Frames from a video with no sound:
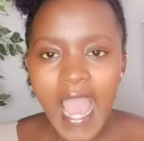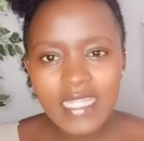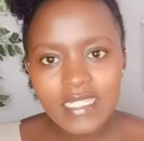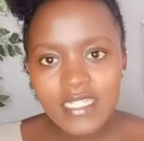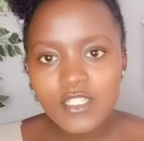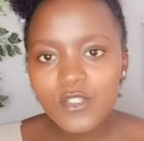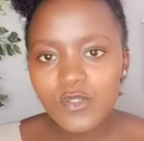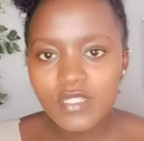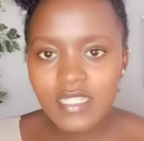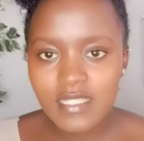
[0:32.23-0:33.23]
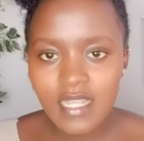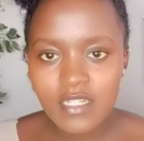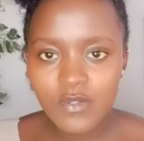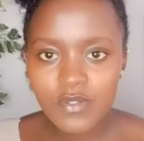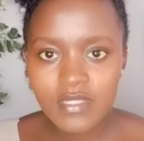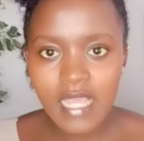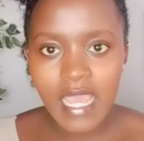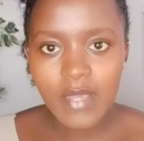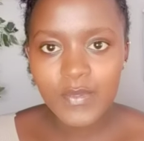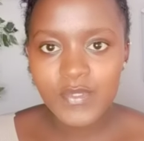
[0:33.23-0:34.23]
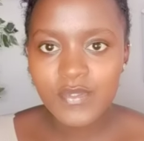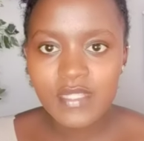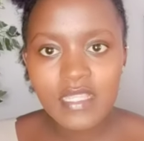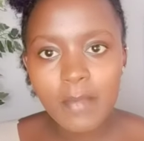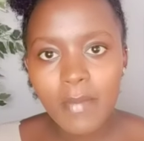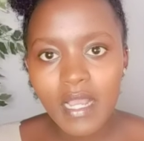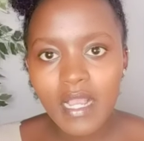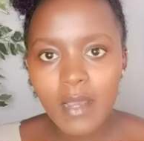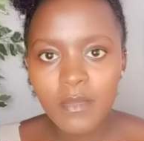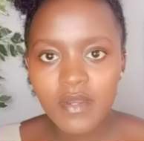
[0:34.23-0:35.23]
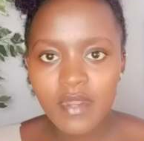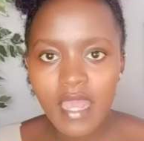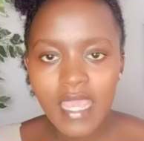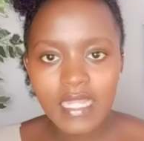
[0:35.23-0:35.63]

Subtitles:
I didn't notice that because I was using the back camera,